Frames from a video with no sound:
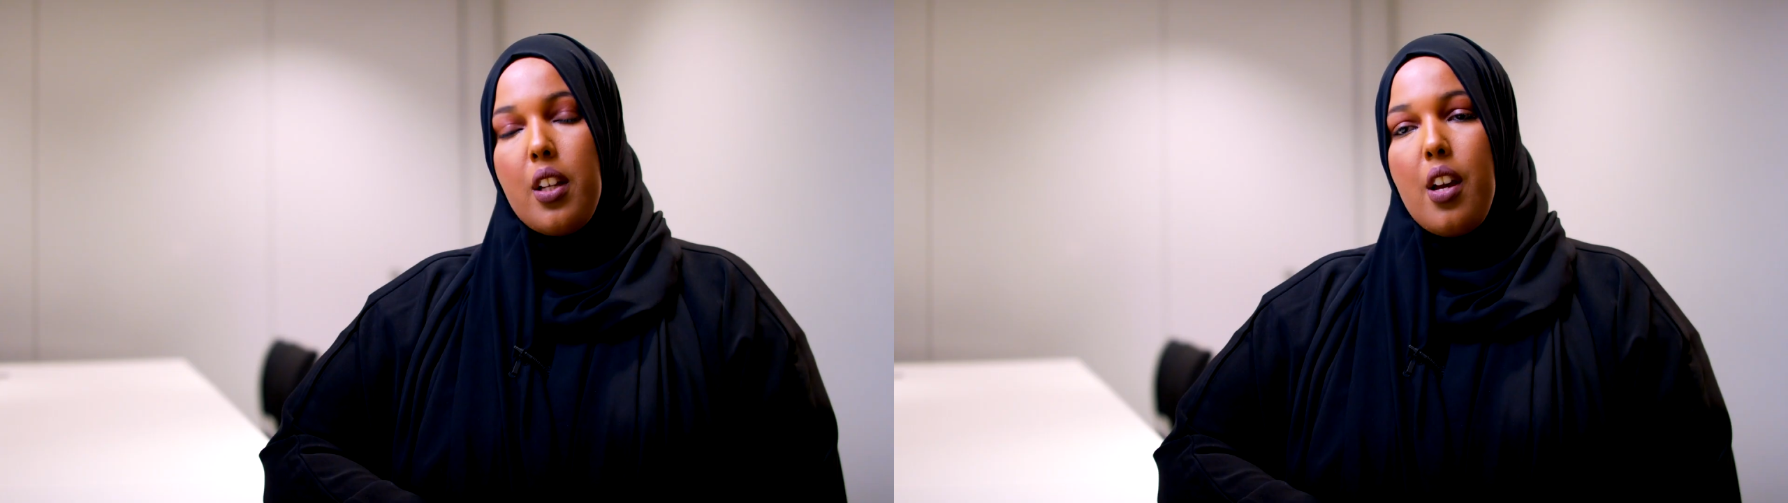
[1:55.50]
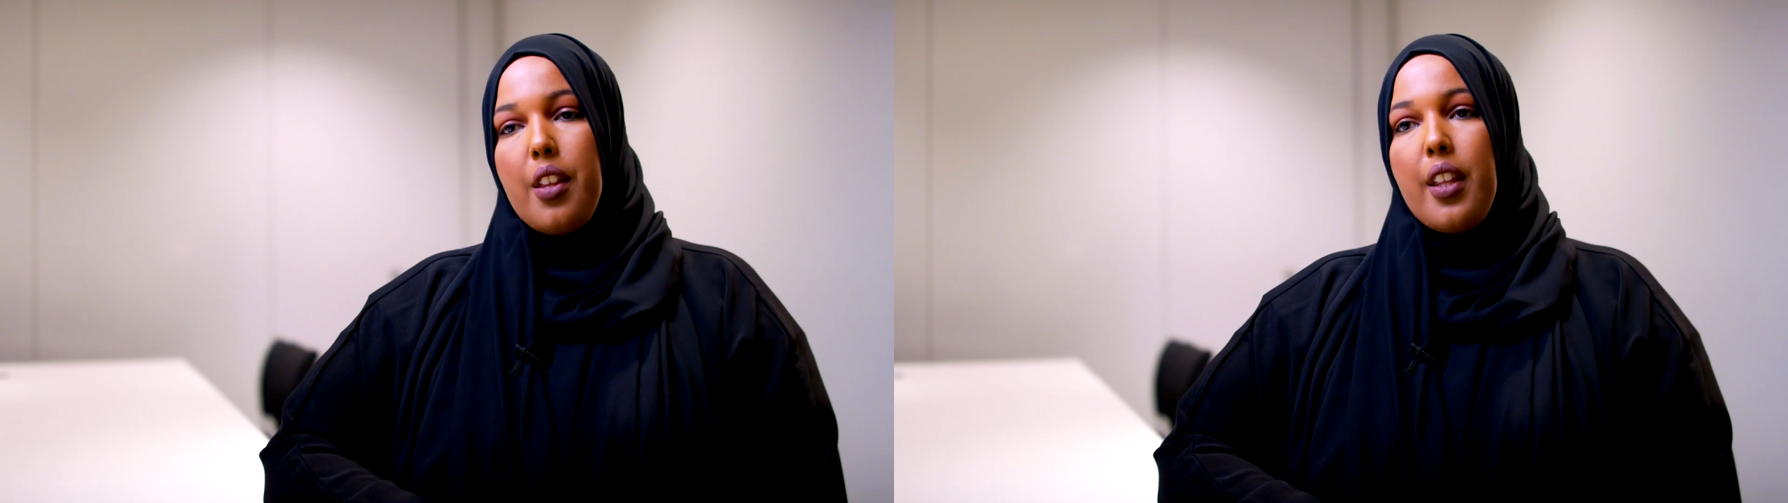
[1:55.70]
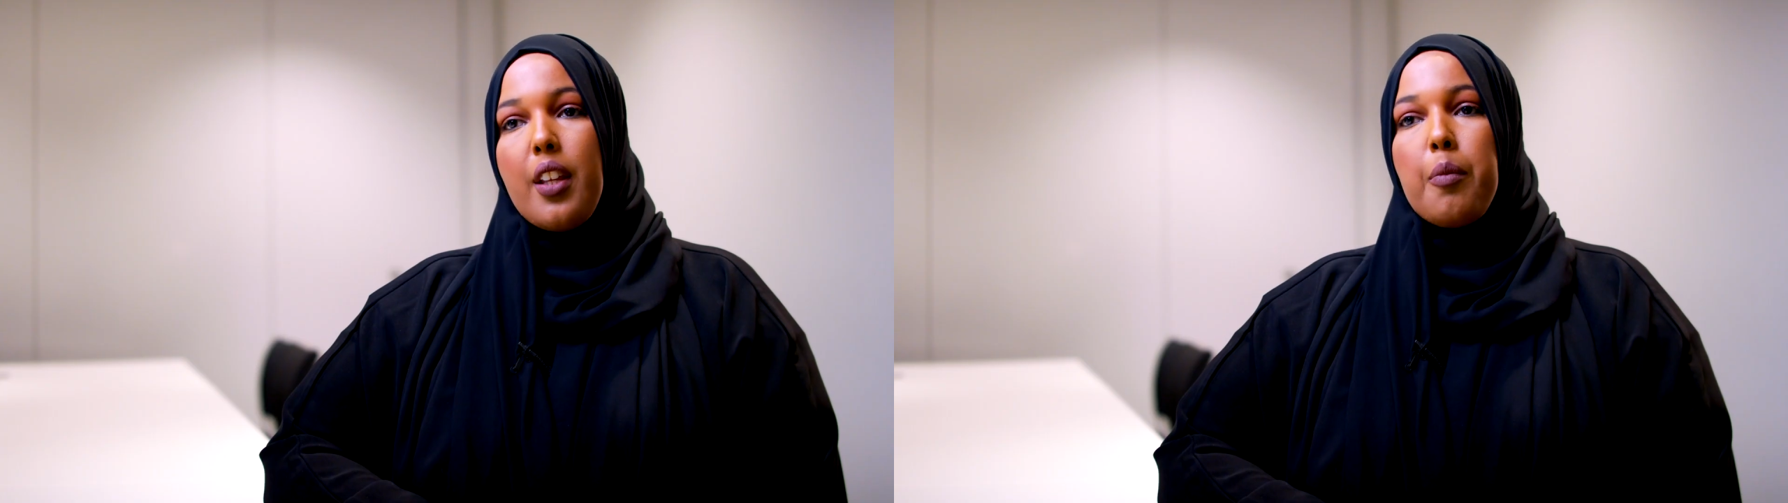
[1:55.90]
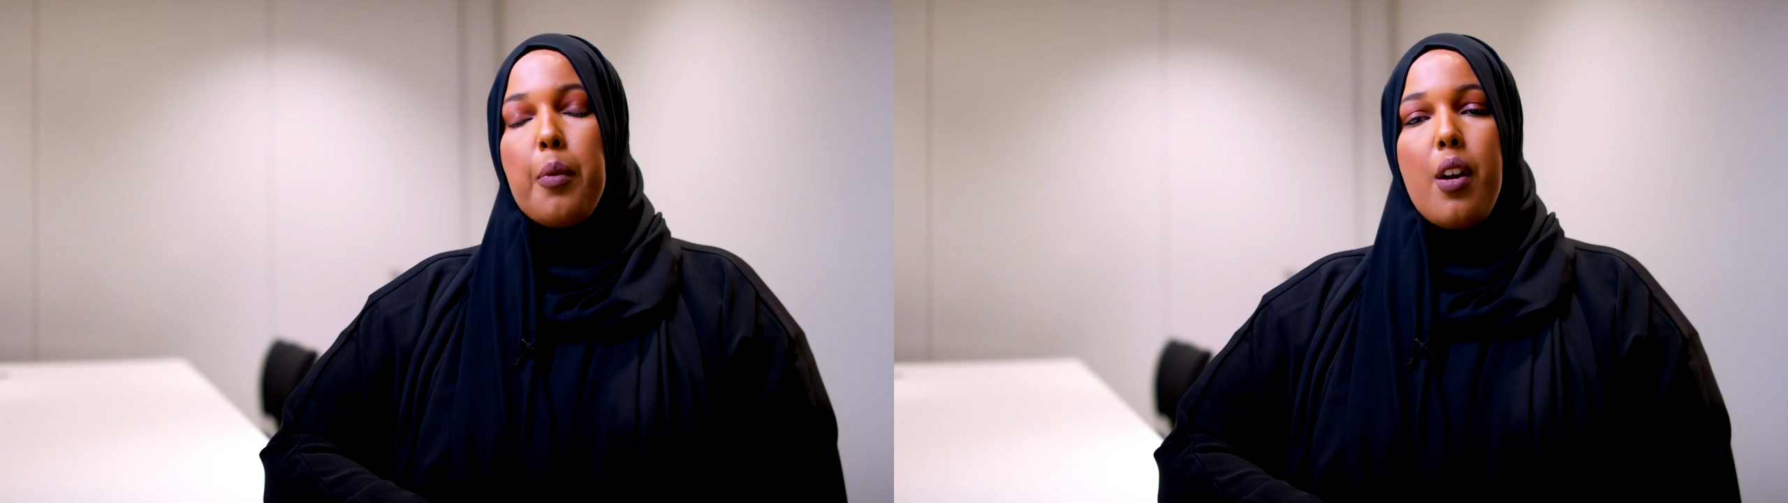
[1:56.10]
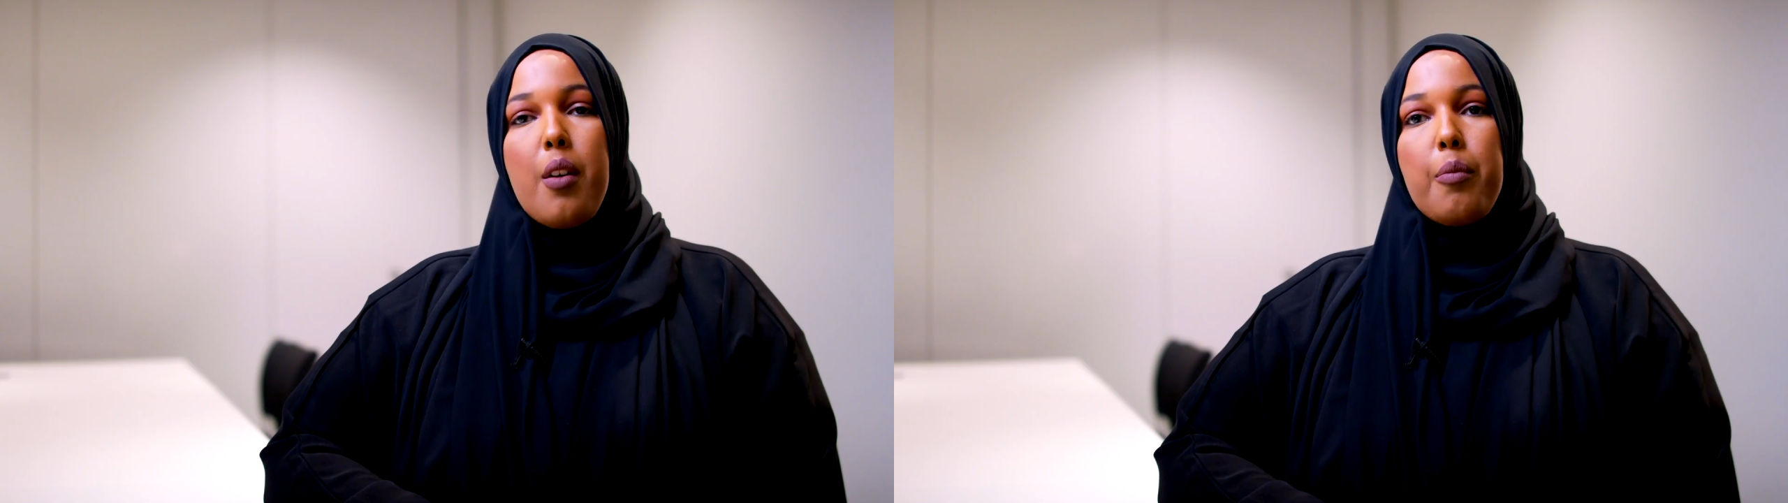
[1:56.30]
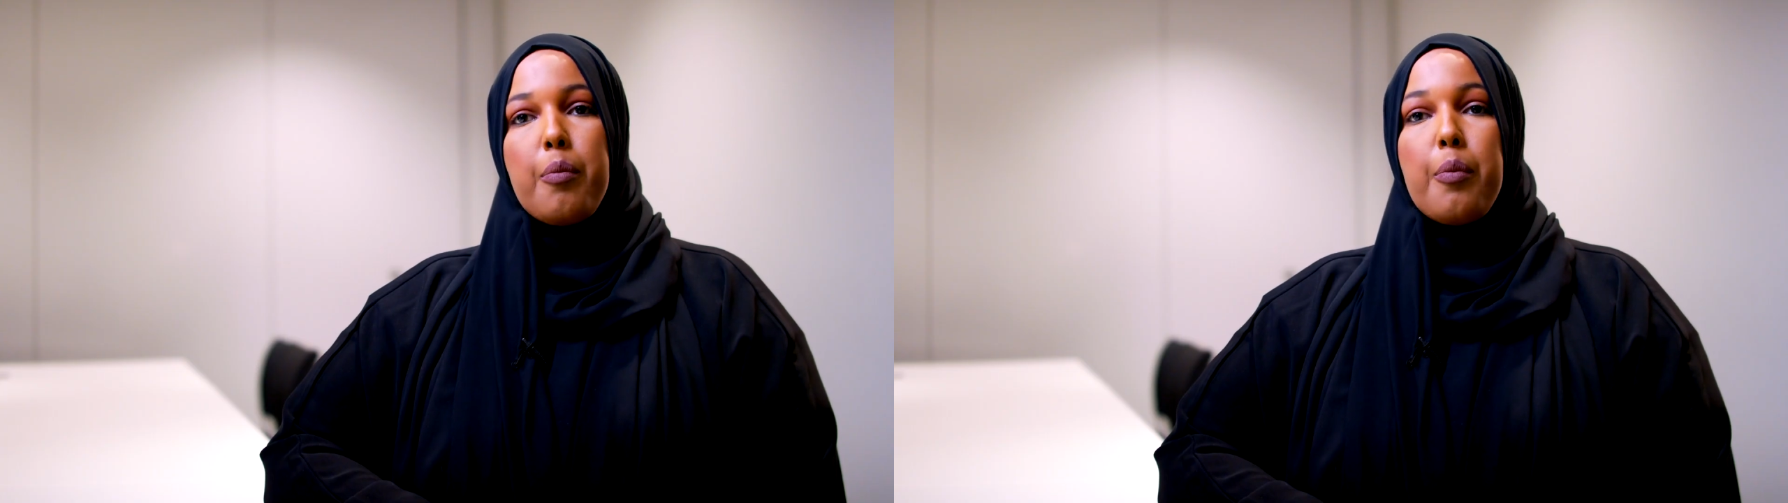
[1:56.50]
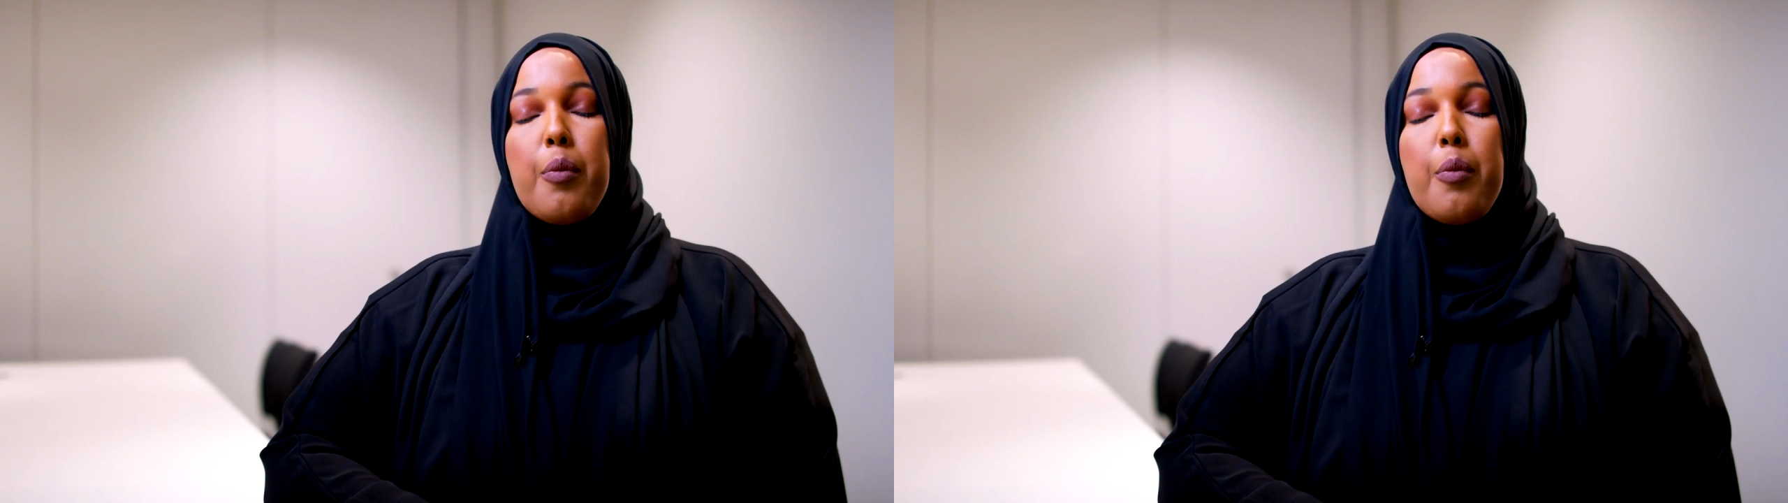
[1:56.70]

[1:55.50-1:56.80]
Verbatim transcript: I think um,